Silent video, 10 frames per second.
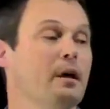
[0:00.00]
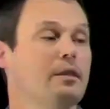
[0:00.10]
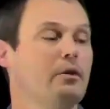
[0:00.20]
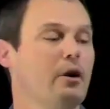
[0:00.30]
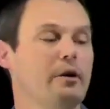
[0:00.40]

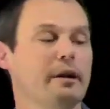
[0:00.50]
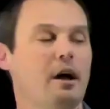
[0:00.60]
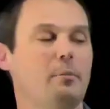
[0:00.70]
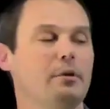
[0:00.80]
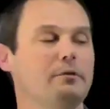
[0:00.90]
There are a
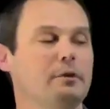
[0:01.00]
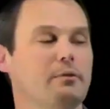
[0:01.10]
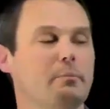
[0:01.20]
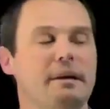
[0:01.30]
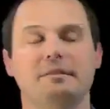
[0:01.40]
couple of
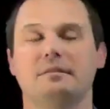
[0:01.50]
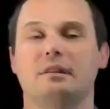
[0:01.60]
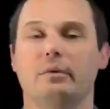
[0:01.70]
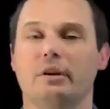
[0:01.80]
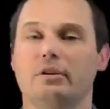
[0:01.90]
different bases
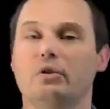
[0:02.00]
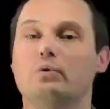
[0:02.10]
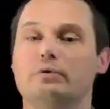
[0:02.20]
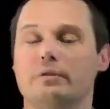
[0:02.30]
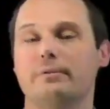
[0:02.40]
that we can
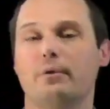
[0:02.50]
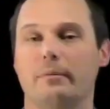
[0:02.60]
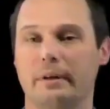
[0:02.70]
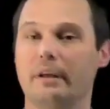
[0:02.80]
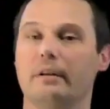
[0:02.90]
use to
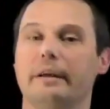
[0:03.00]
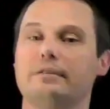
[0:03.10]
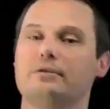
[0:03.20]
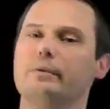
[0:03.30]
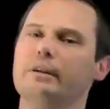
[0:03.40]
form an
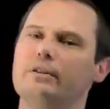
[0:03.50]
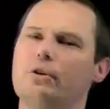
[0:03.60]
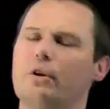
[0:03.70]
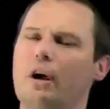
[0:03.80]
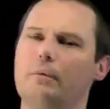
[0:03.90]
enolate, so we need to
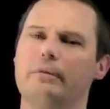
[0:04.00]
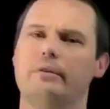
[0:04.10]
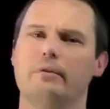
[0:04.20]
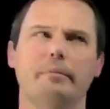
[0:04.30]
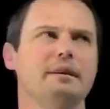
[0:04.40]
know a couple of
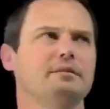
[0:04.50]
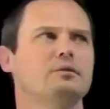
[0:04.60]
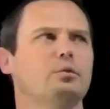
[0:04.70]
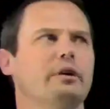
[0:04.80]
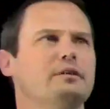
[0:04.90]
different
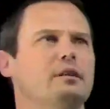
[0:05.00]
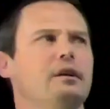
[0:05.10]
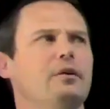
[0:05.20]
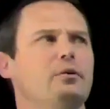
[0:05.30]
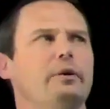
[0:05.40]
bases, whereas in
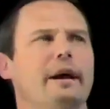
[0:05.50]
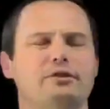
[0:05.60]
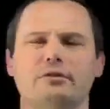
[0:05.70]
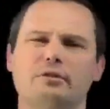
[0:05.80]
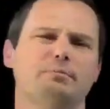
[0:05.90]
the other
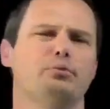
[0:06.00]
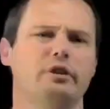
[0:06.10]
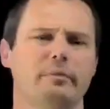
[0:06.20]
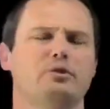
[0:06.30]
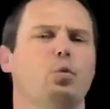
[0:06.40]
reactions, there's
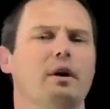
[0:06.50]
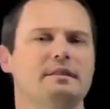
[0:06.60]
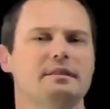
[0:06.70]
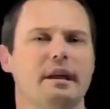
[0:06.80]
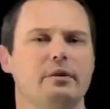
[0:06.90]
pretty much
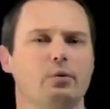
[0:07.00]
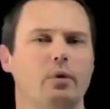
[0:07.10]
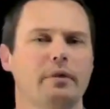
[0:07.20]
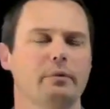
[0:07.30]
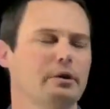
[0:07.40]
one standard
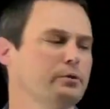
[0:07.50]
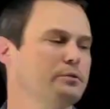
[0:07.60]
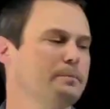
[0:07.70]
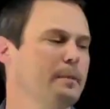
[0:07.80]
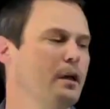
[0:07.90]
one that we
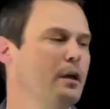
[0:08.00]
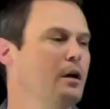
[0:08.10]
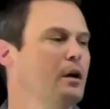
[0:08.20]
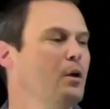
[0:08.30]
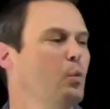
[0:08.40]
use.
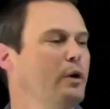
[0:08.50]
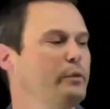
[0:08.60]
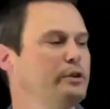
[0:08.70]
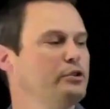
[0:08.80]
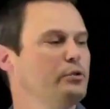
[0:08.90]
When
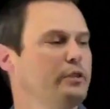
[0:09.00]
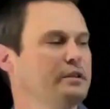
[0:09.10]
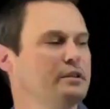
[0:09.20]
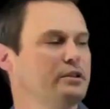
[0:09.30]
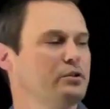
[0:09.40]
we do
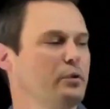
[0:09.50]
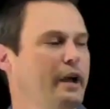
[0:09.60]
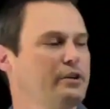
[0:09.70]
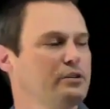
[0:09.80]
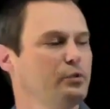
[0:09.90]
these addition
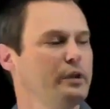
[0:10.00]
reactions, we